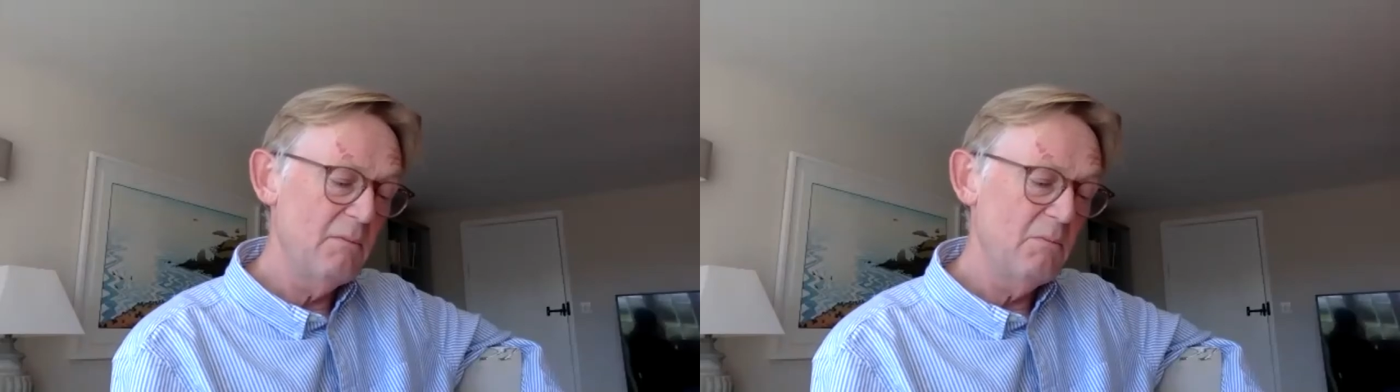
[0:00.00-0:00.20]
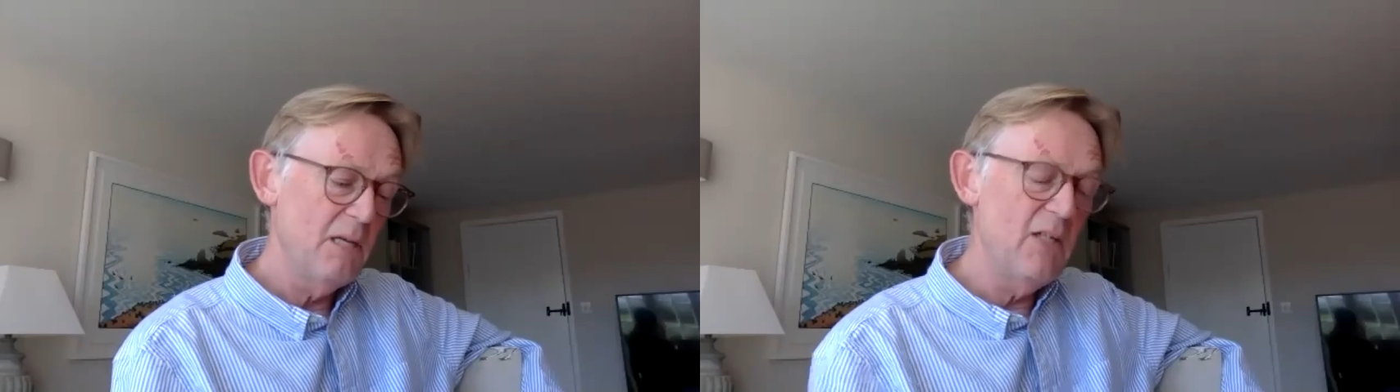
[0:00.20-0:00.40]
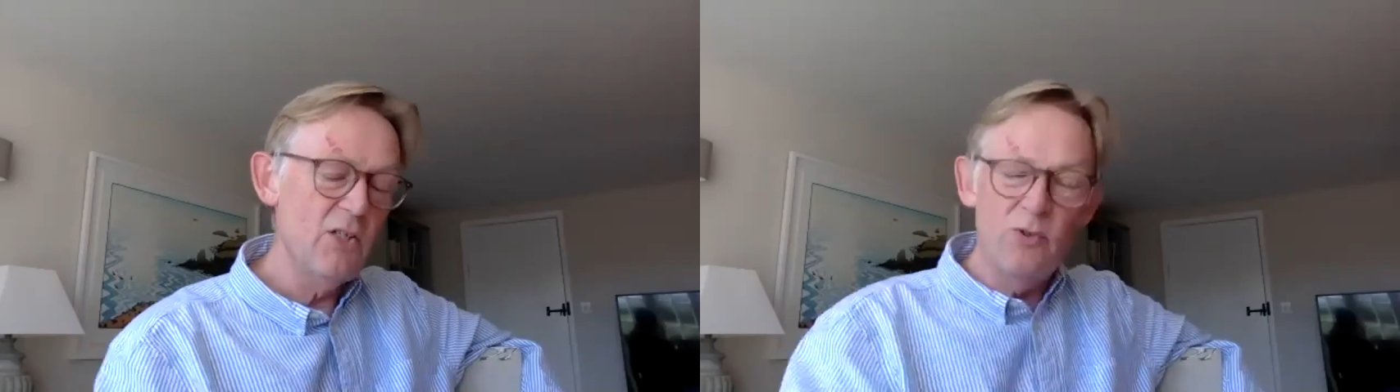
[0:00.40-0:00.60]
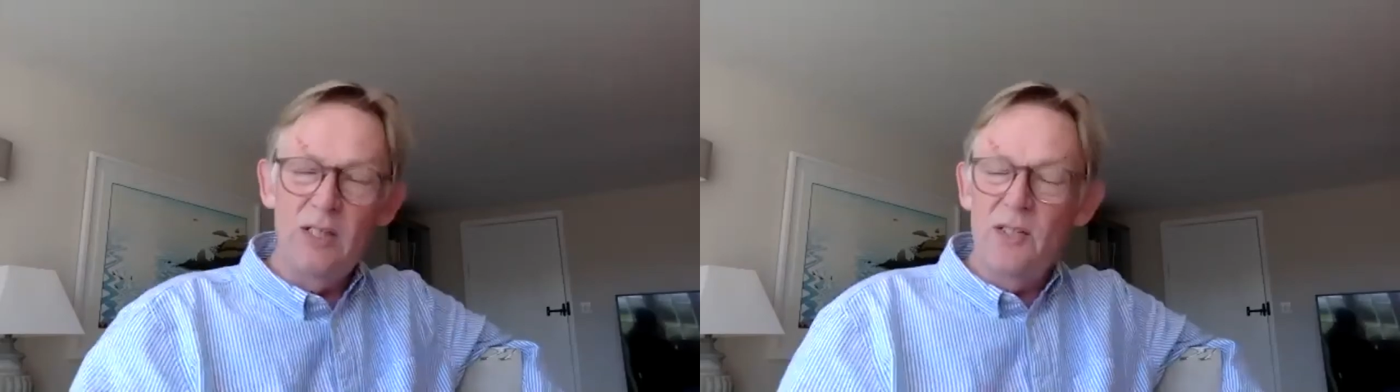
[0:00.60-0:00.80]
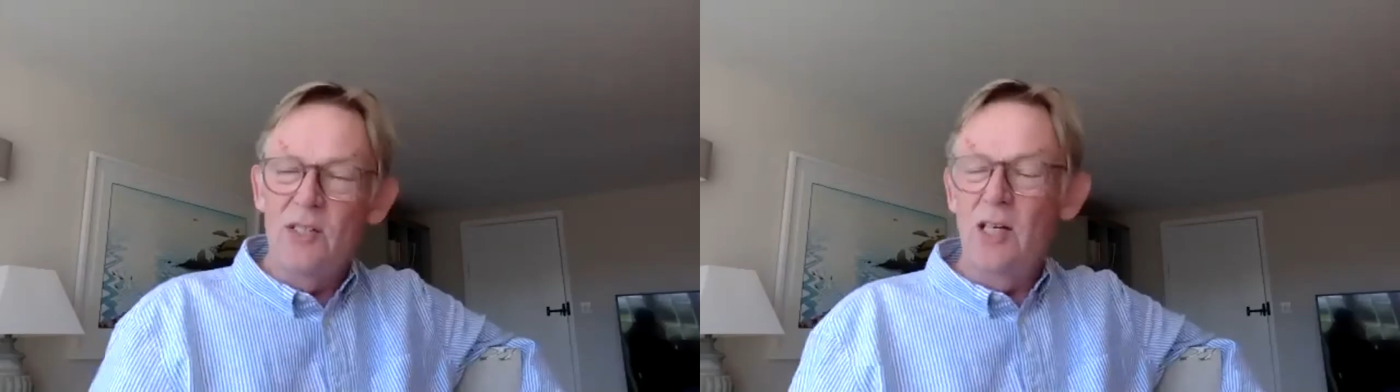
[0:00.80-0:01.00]
industry and
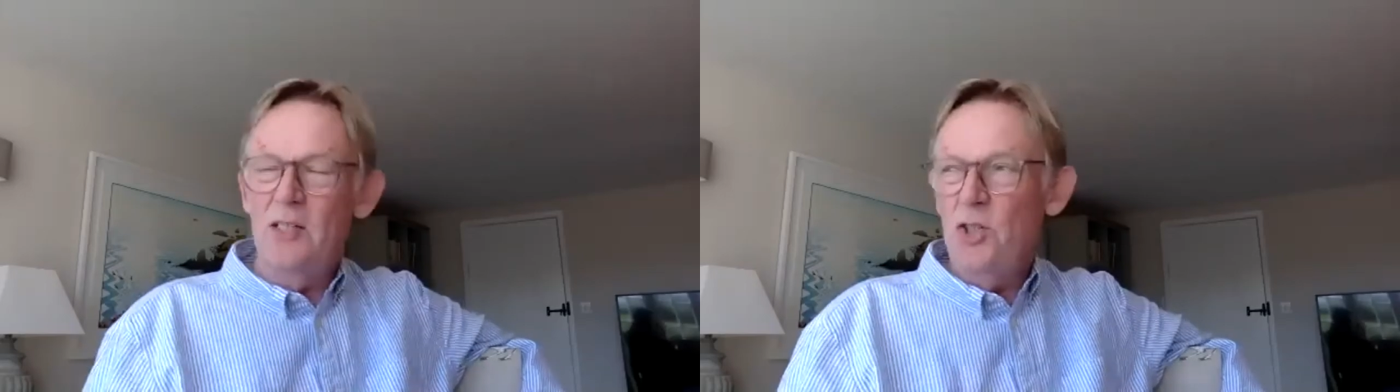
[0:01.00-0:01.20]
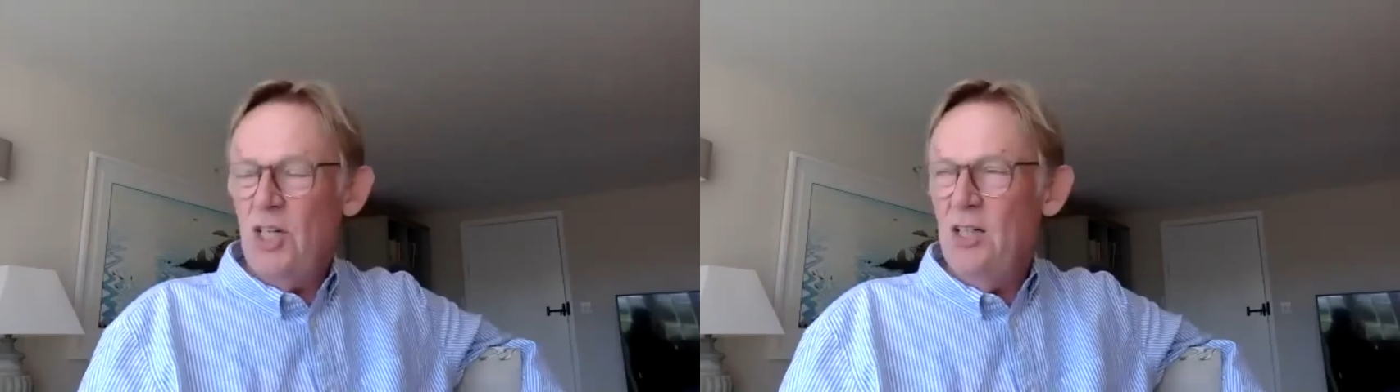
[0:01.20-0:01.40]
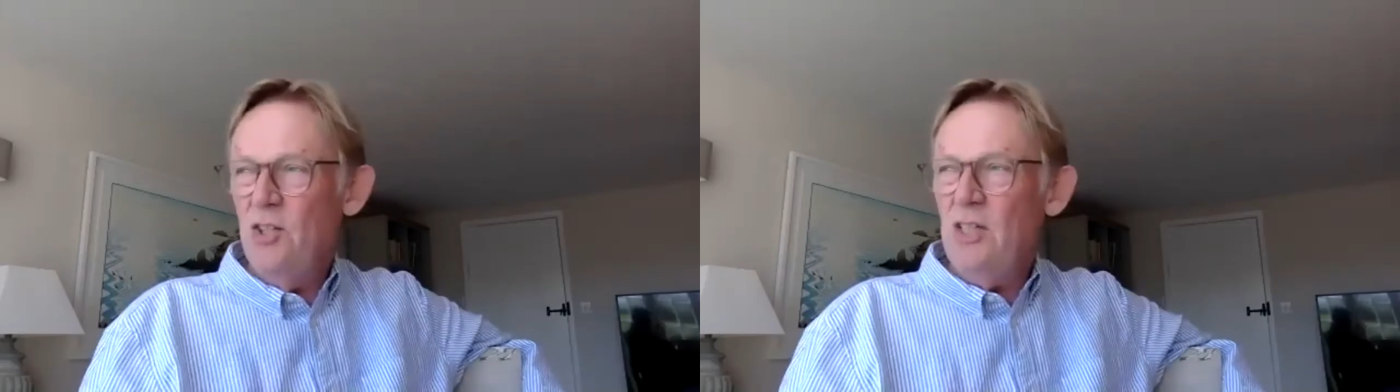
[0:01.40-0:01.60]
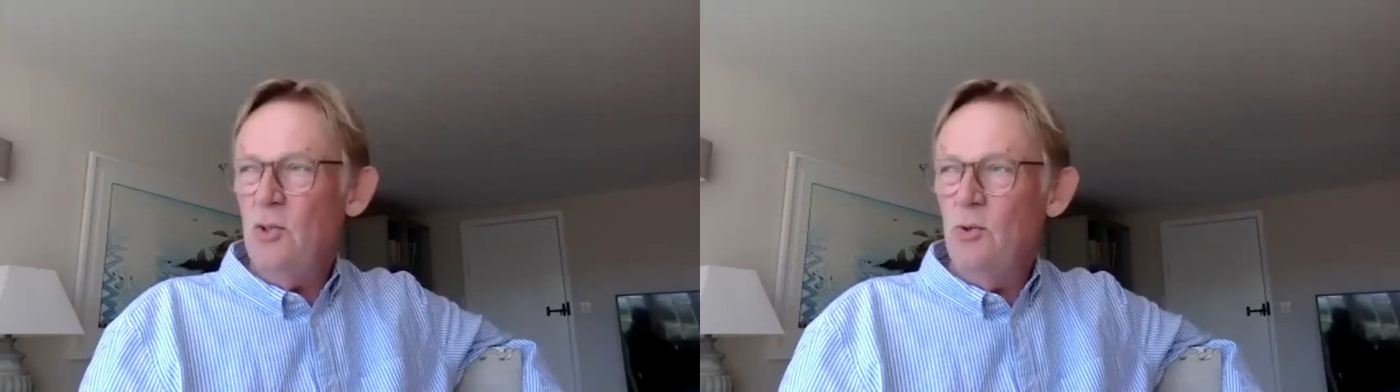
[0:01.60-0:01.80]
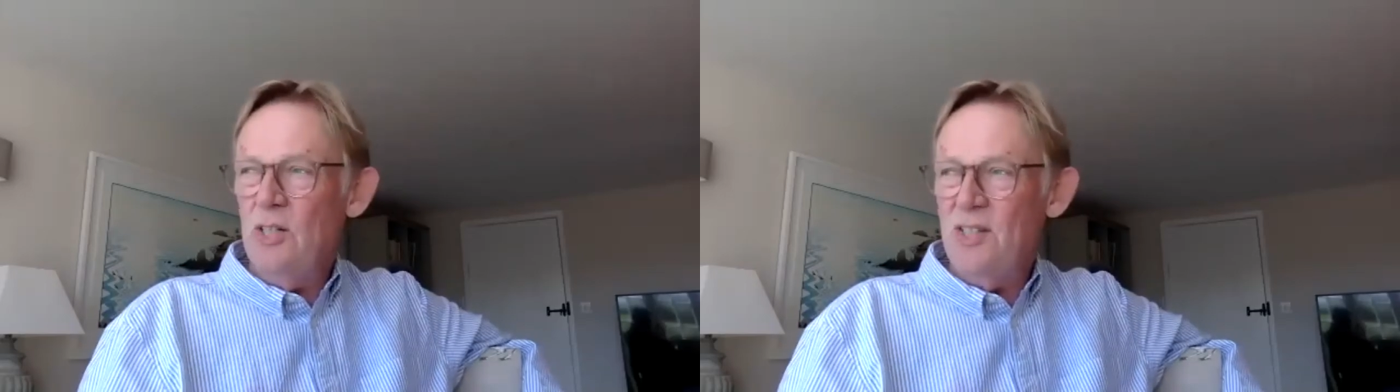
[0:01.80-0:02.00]
society changing to
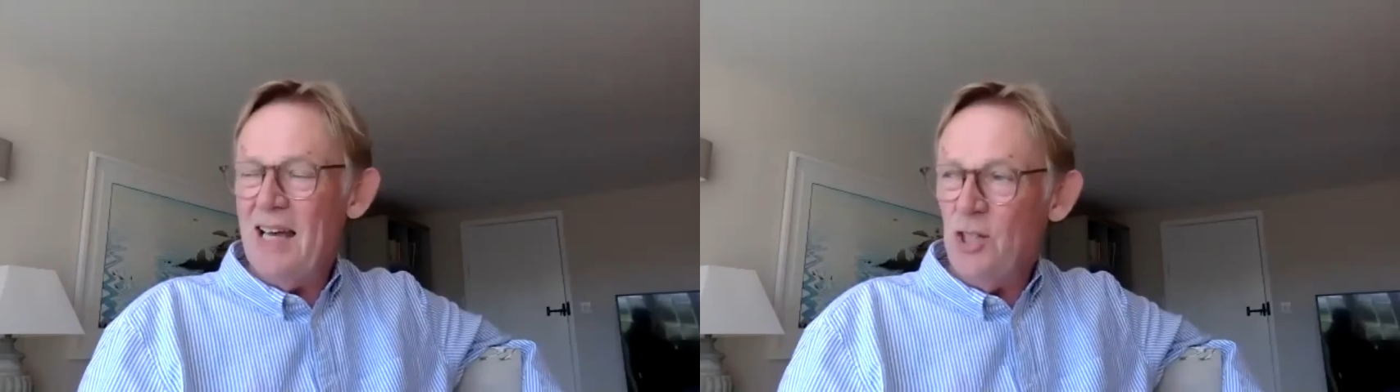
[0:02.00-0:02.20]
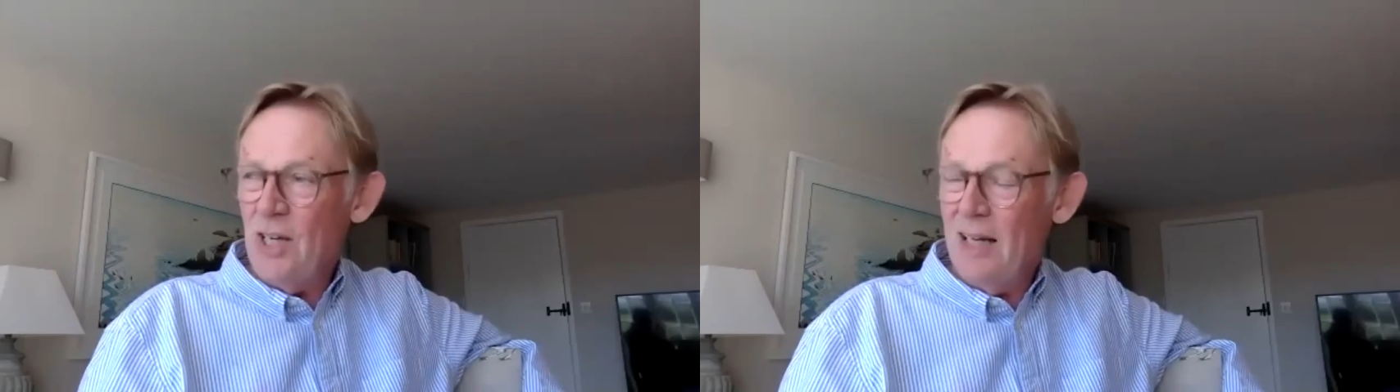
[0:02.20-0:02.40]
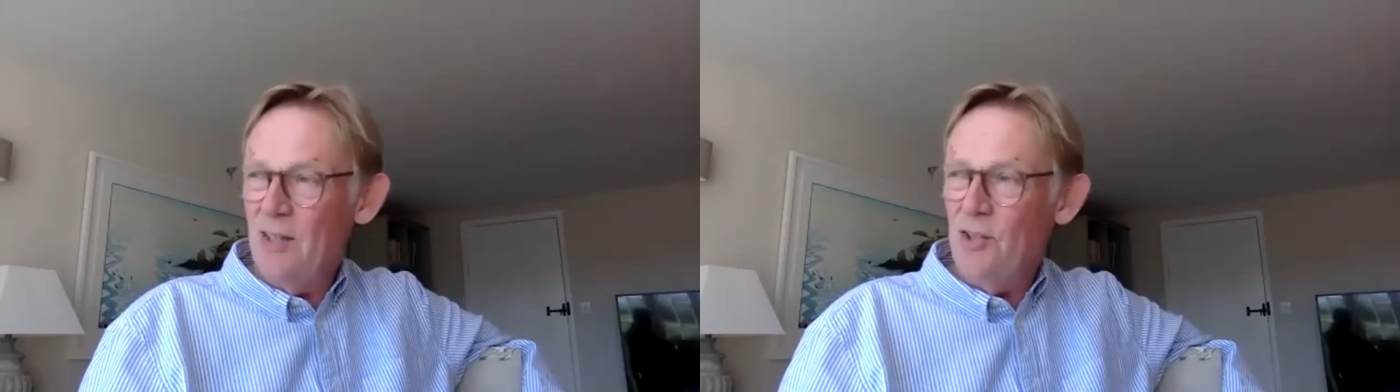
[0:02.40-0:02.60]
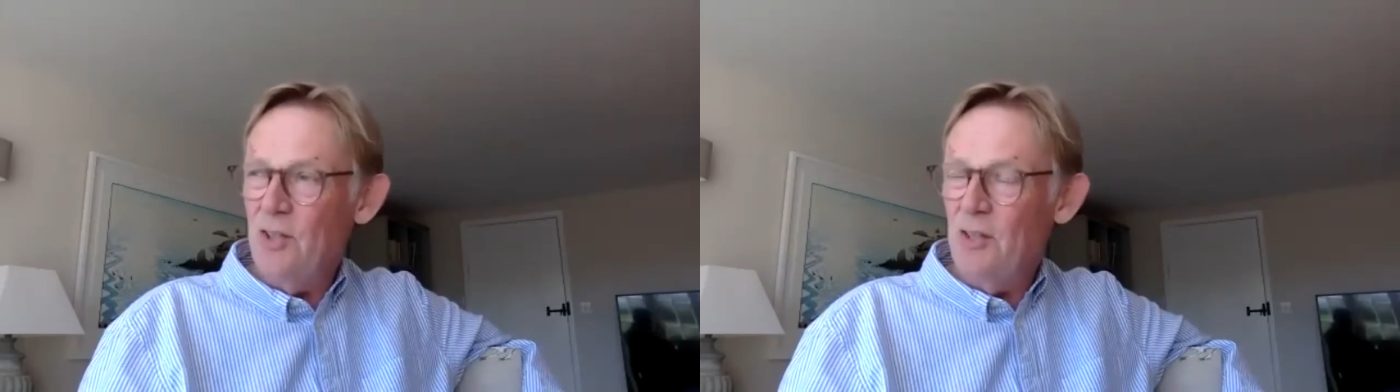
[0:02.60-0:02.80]
address that challenge.